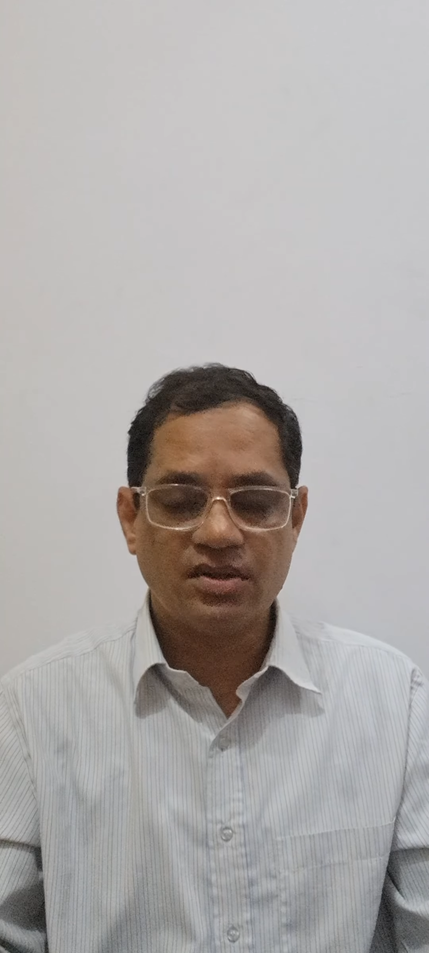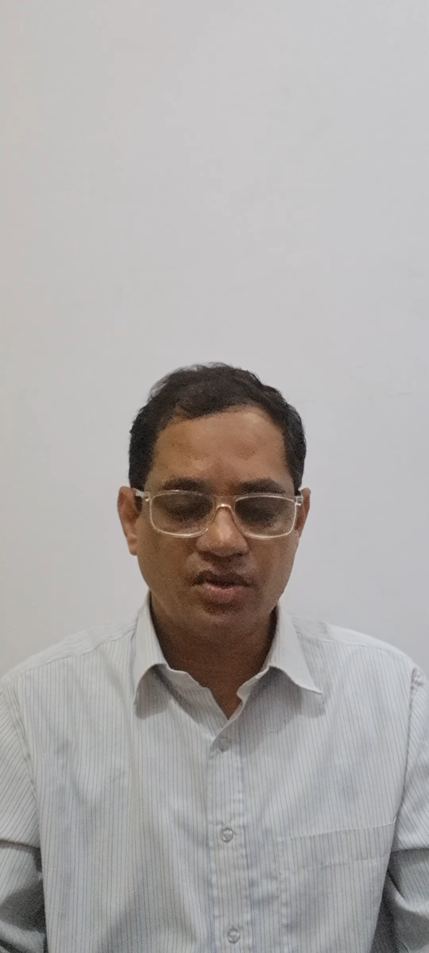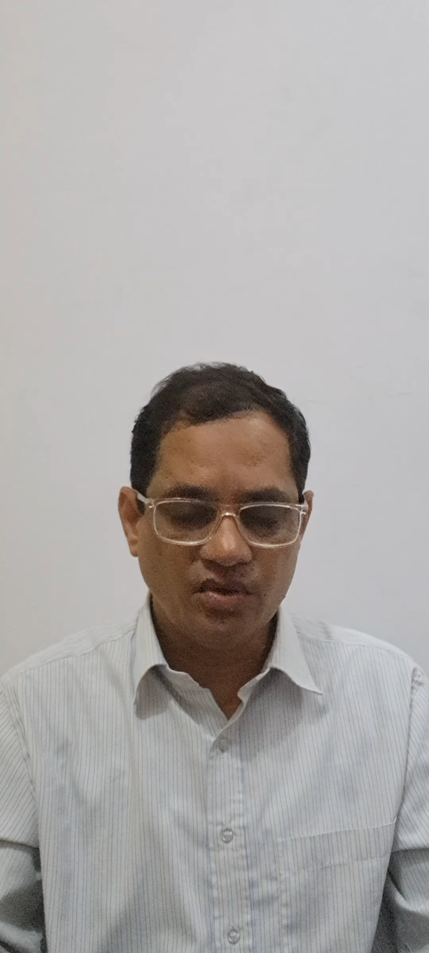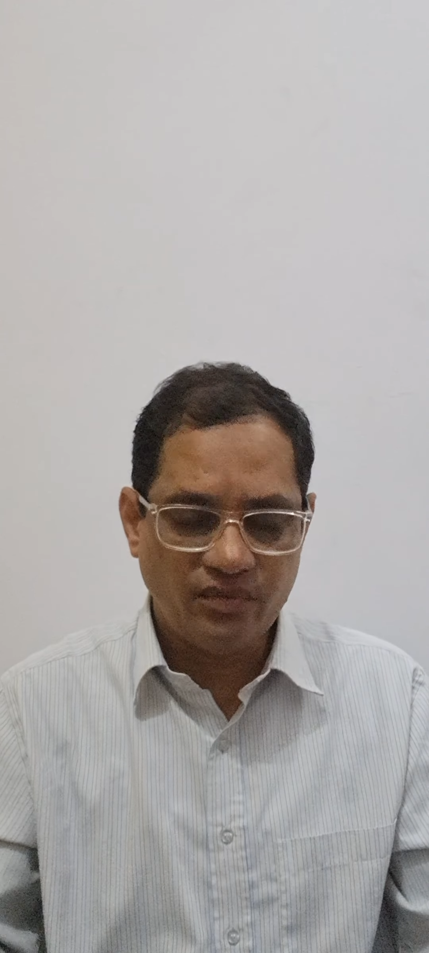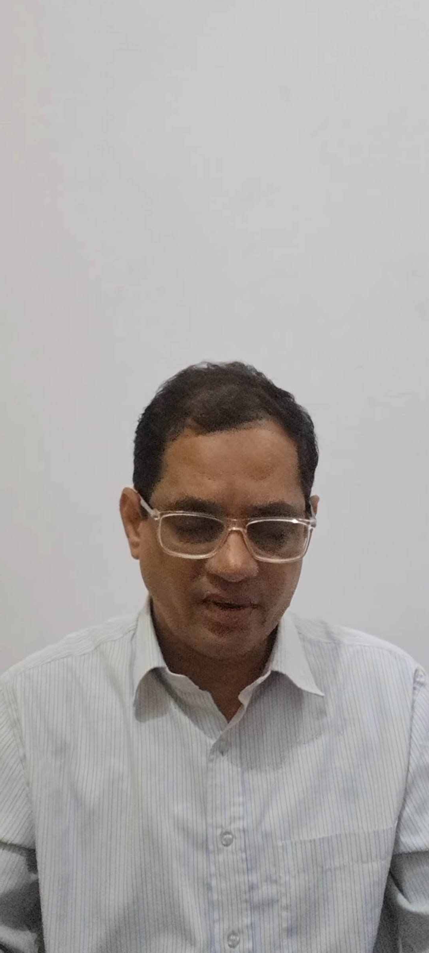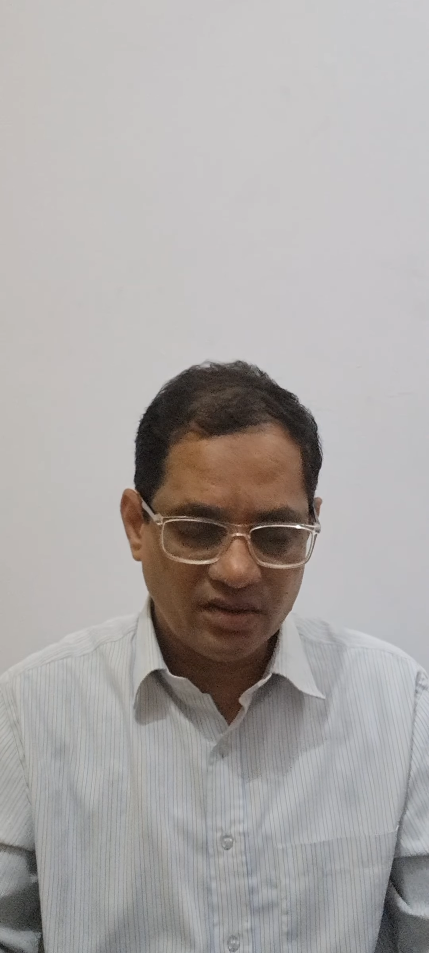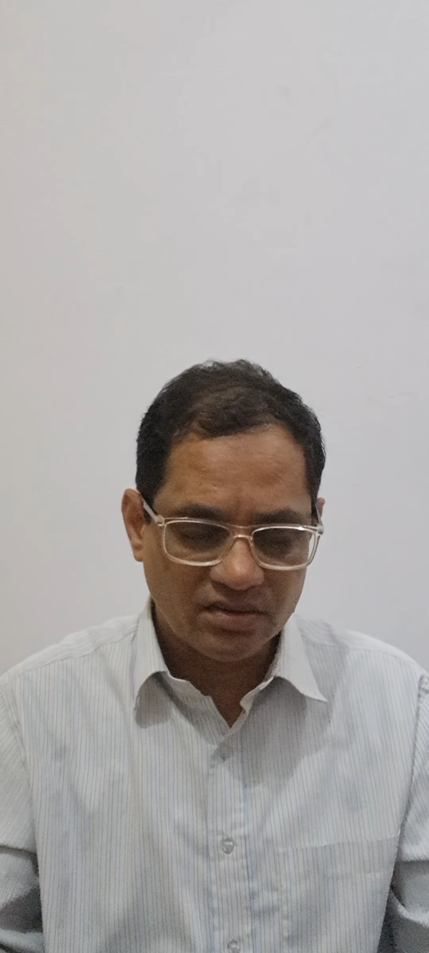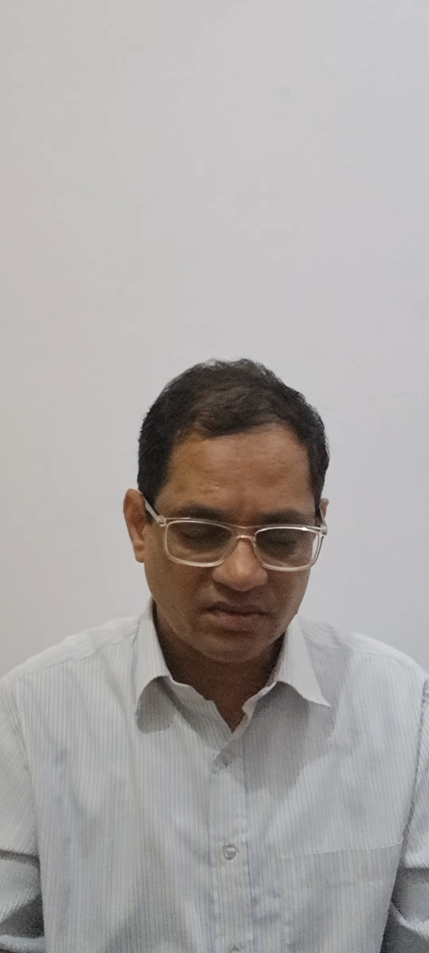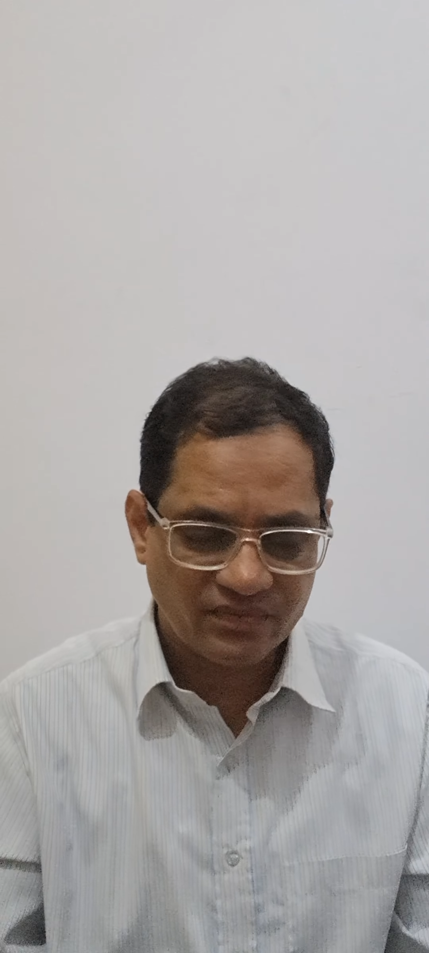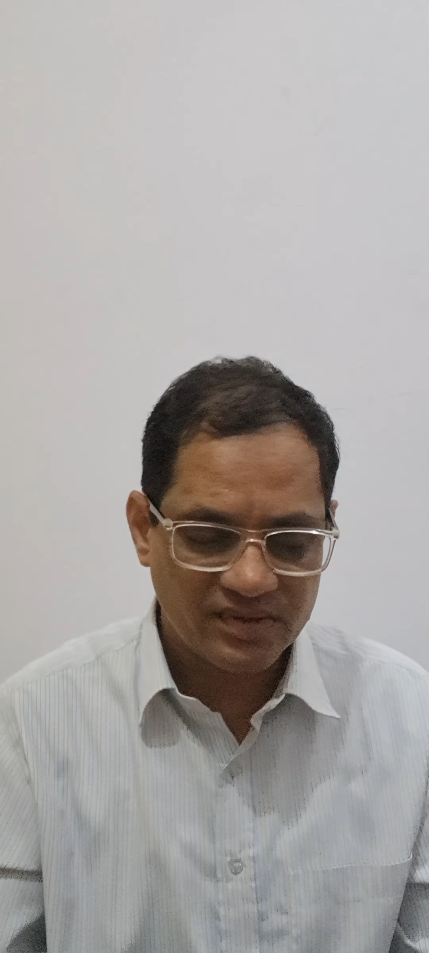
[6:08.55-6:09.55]

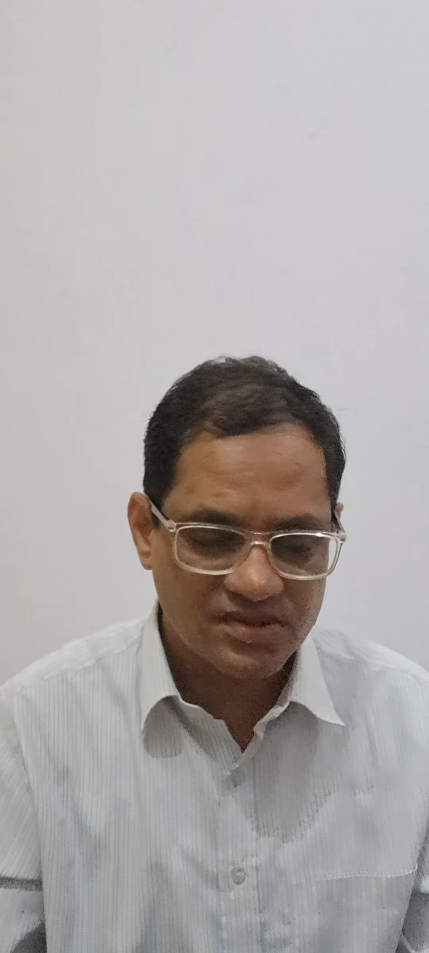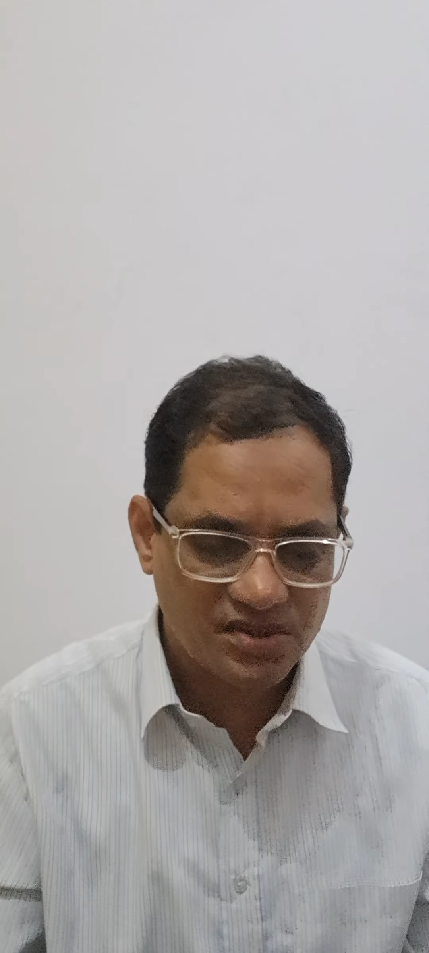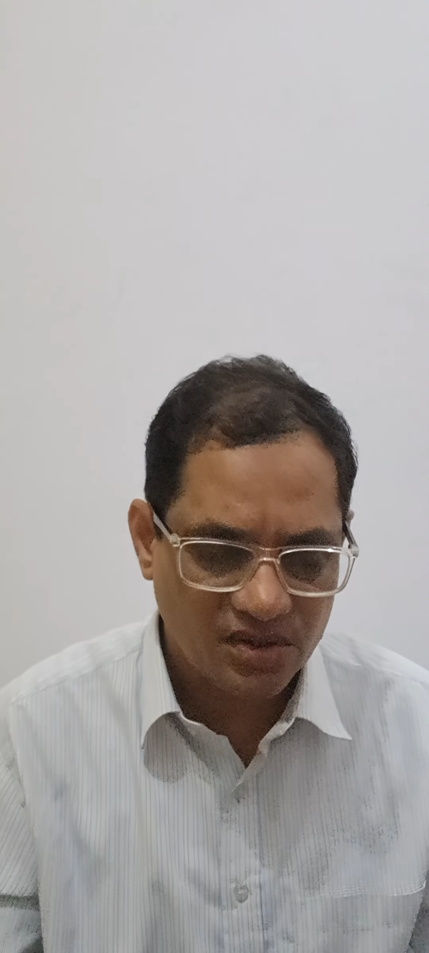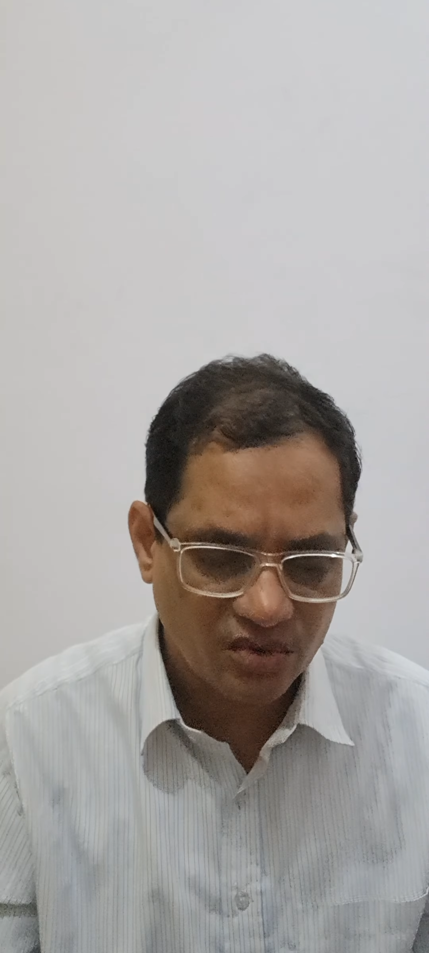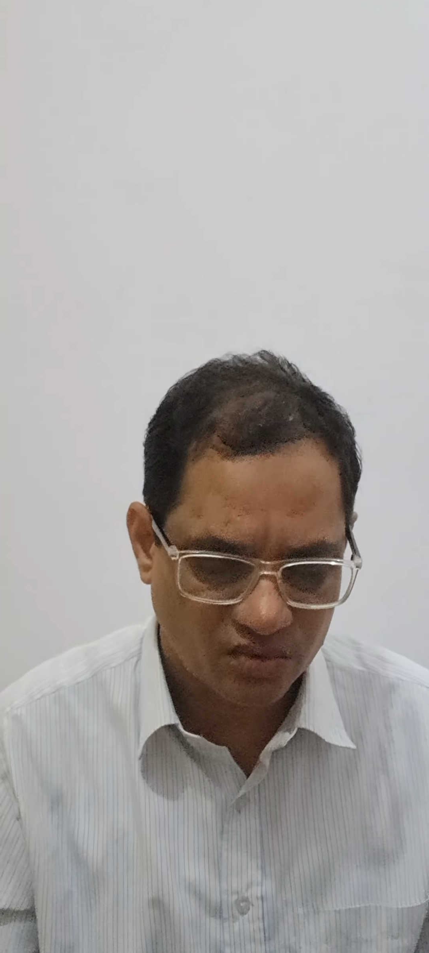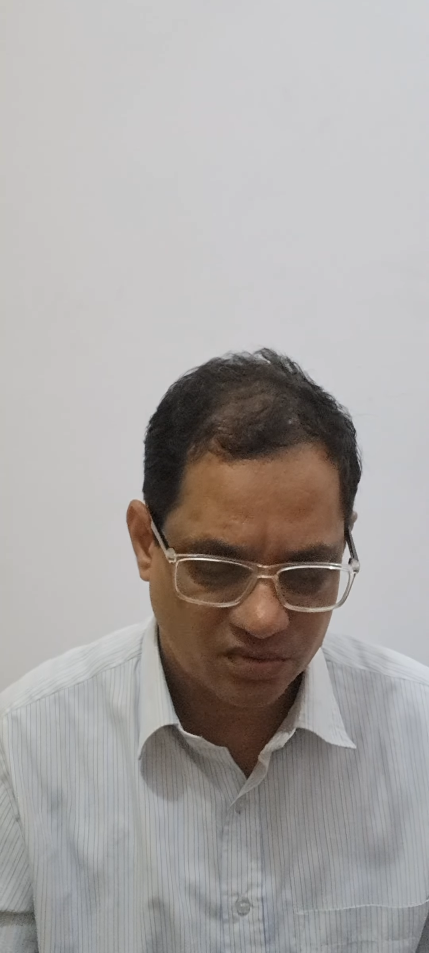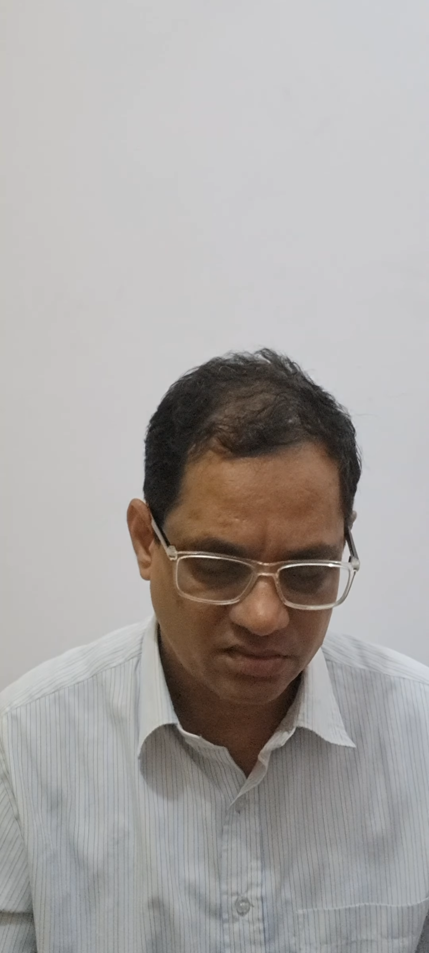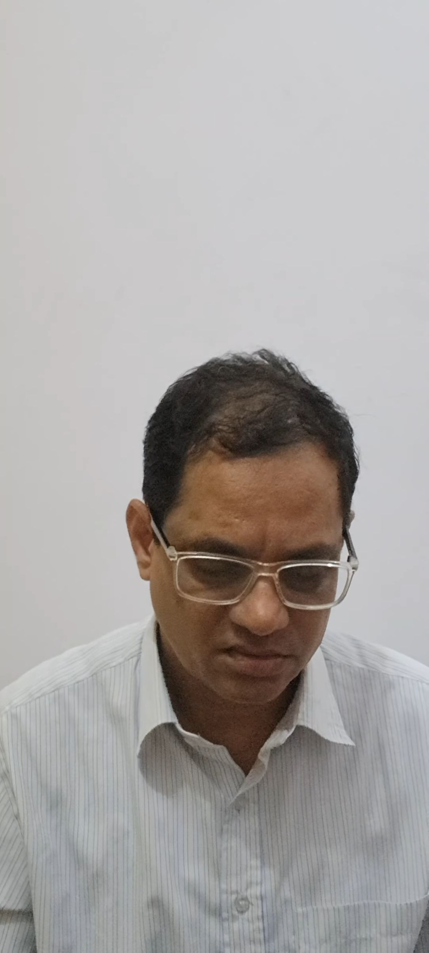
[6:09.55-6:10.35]
to feel zero.